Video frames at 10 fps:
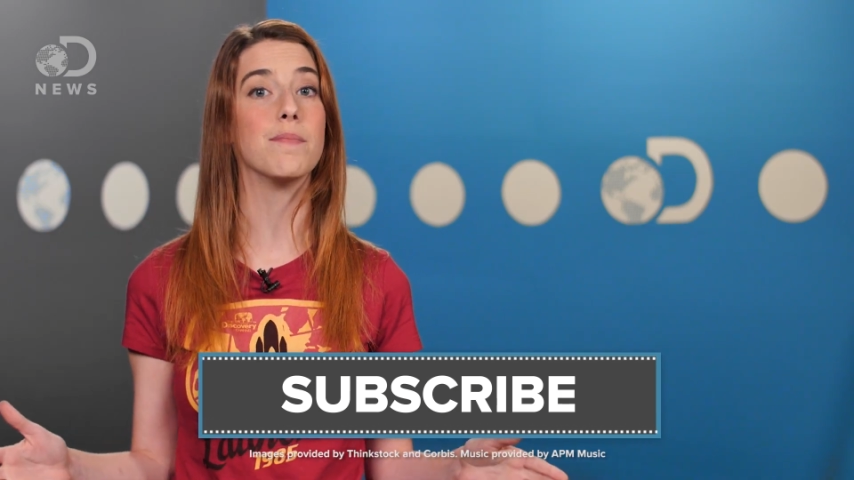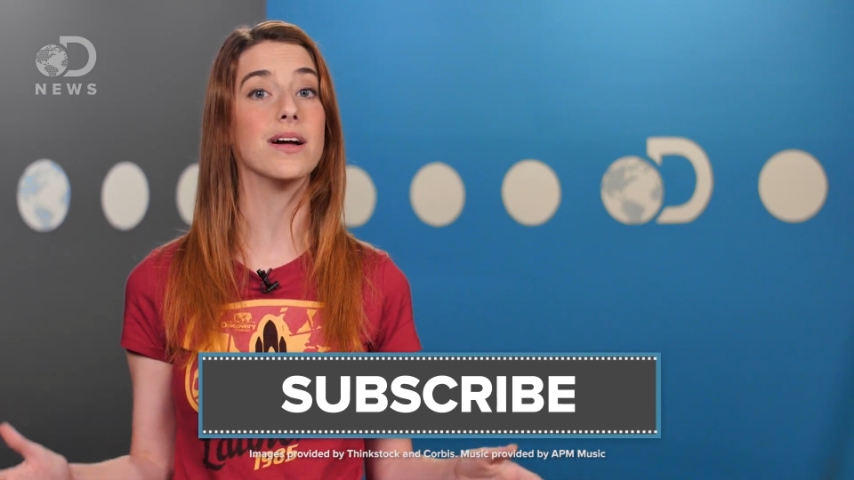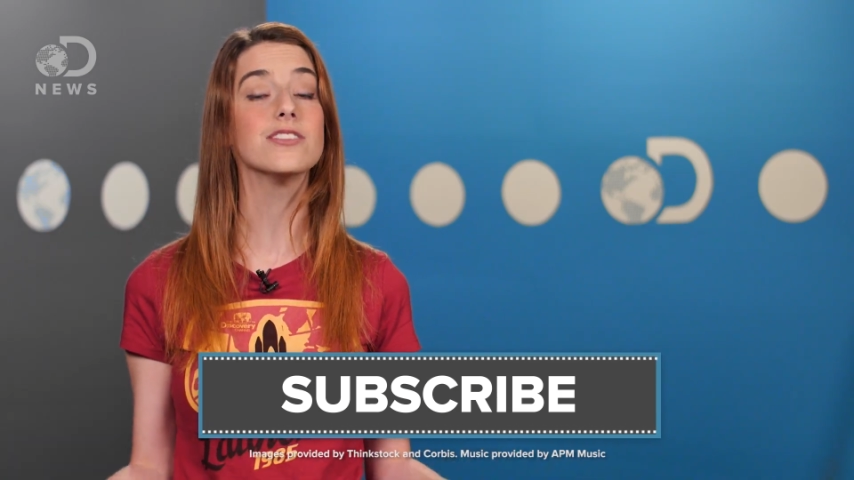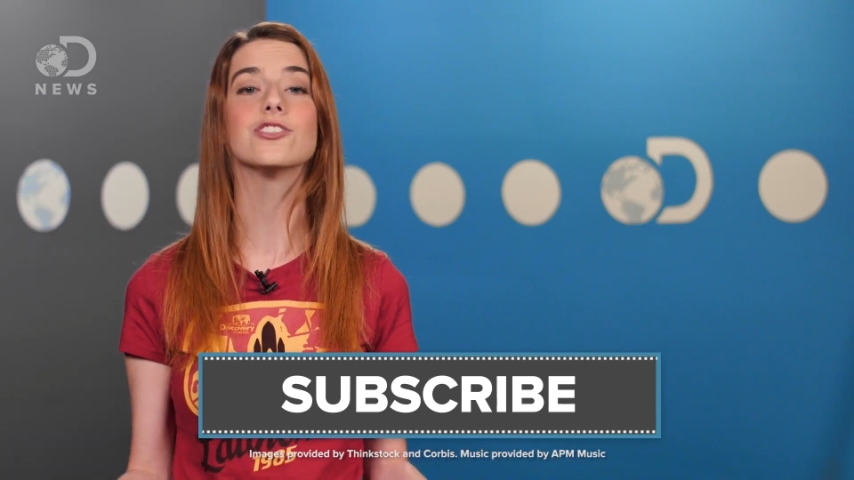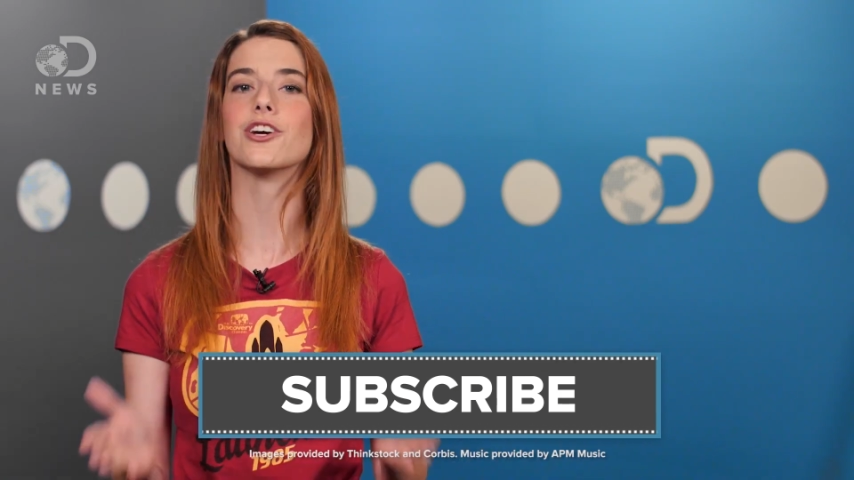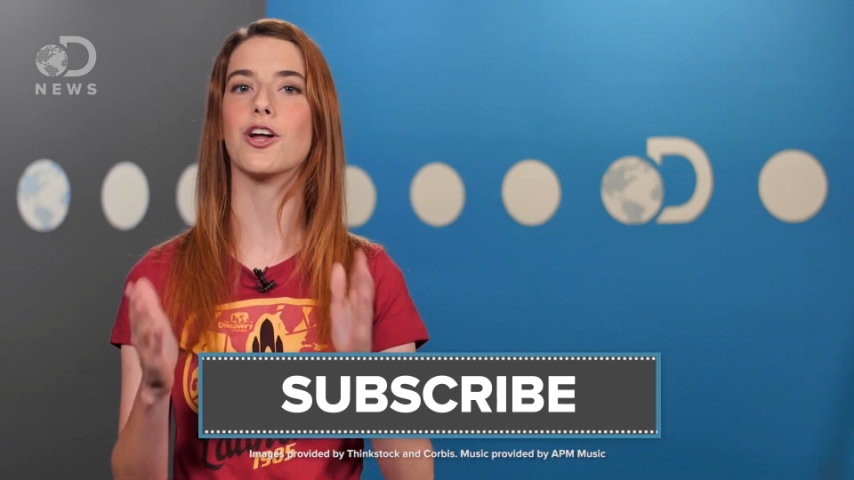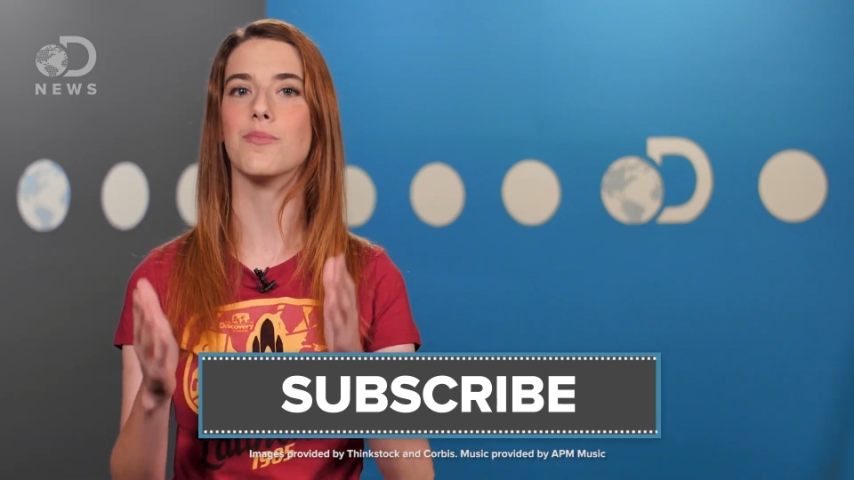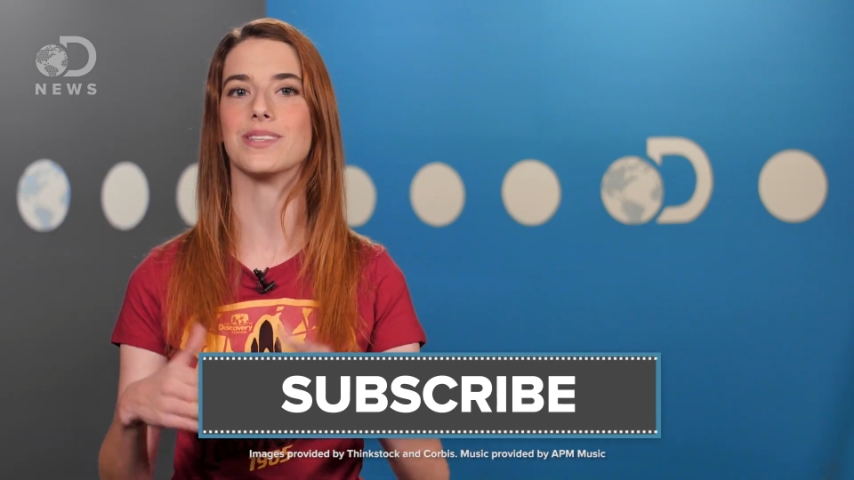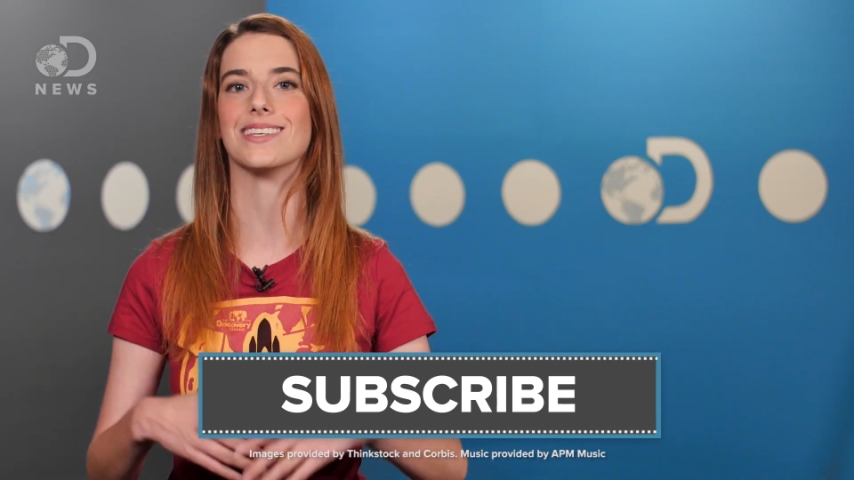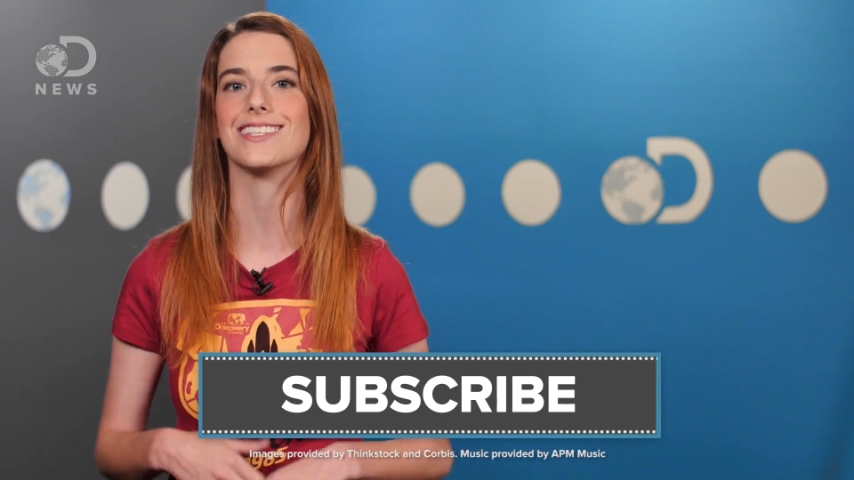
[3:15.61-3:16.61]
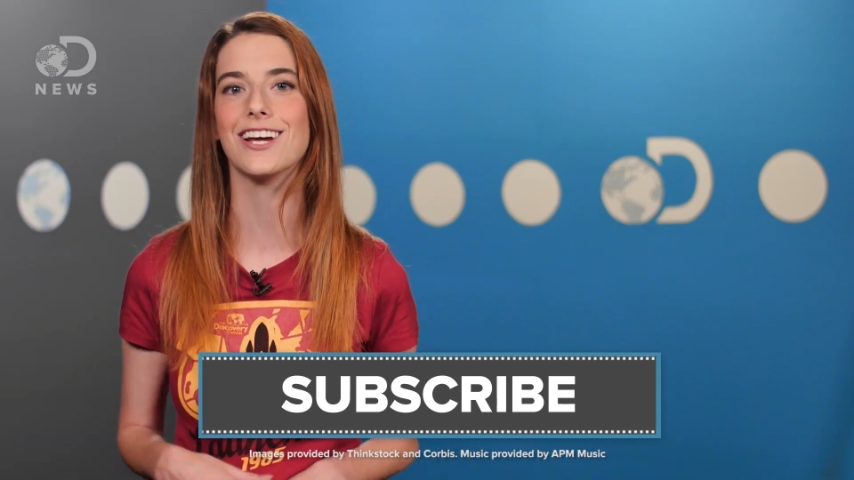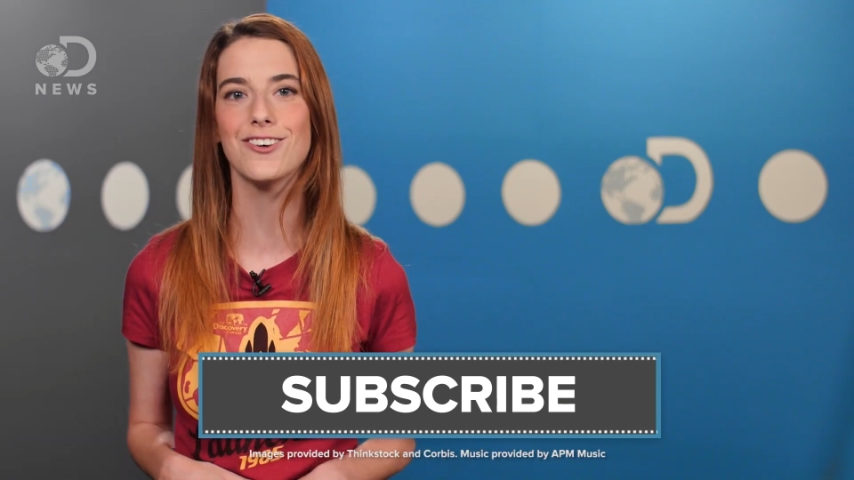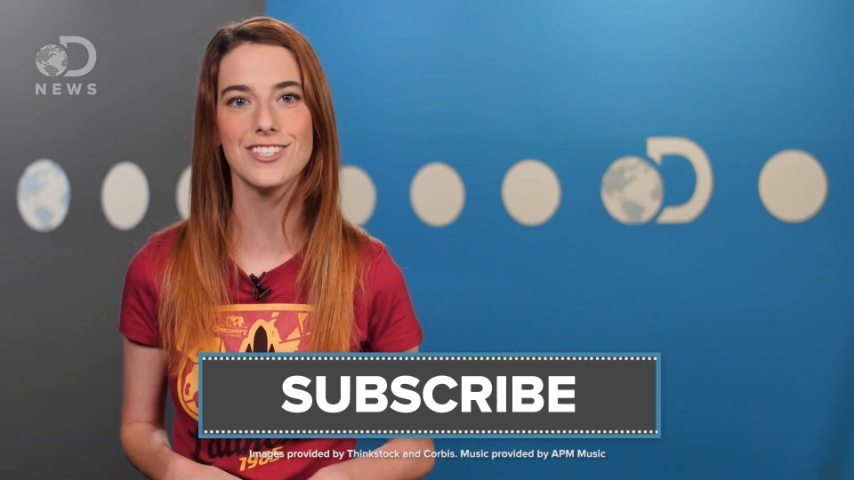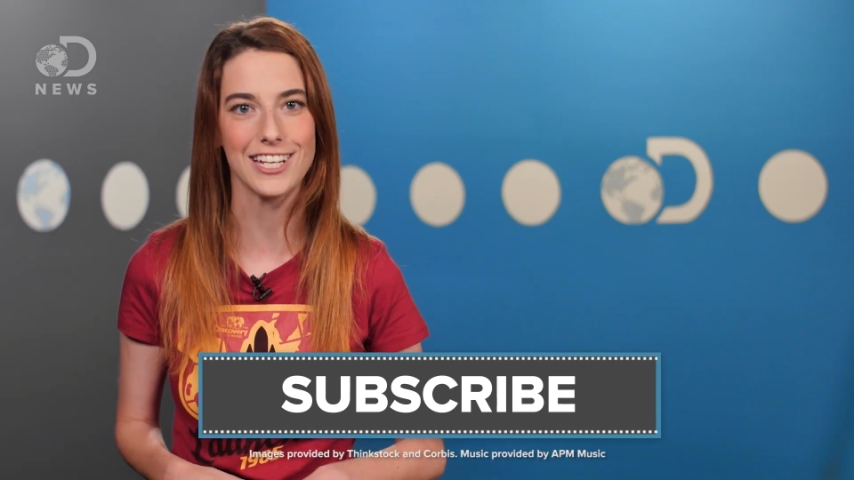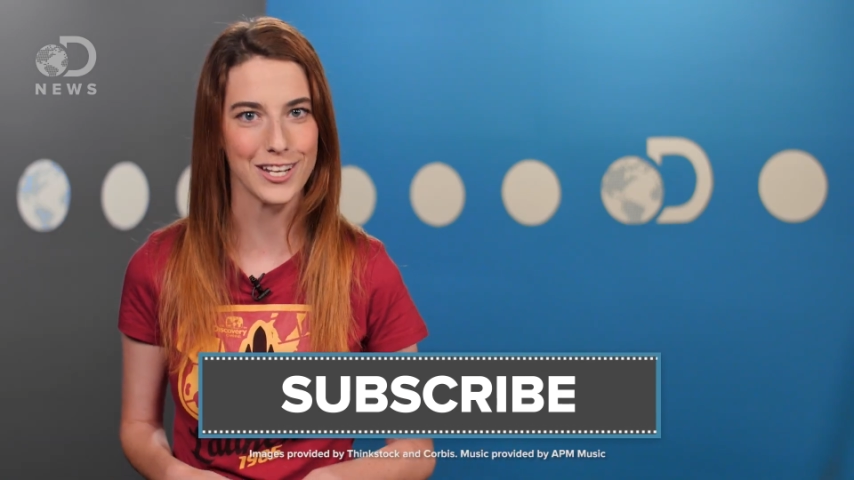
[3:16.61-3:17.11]
buttons so you don't miss a
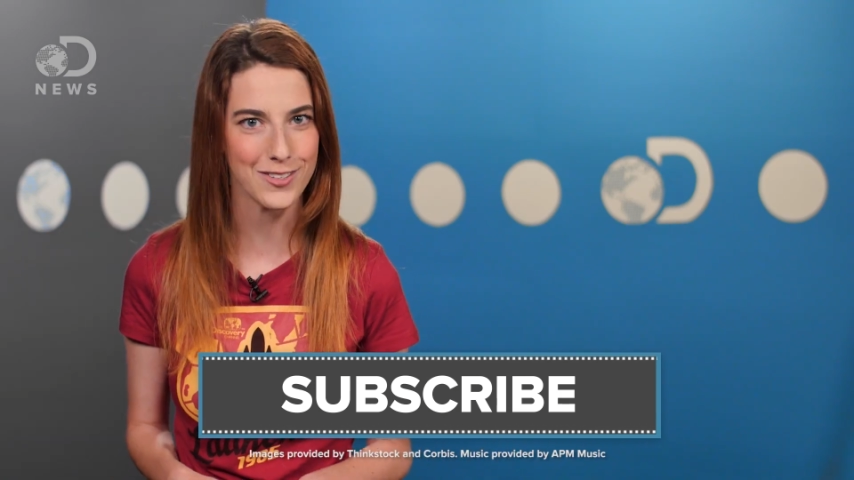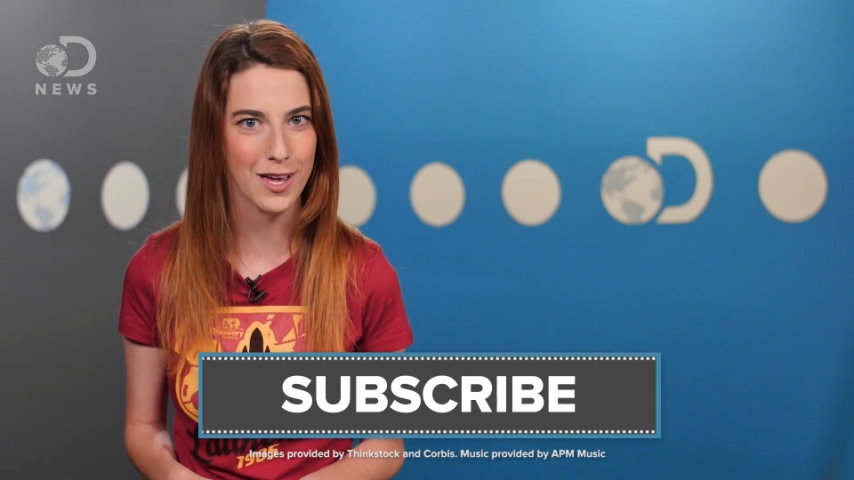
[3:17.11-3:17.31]
single DNews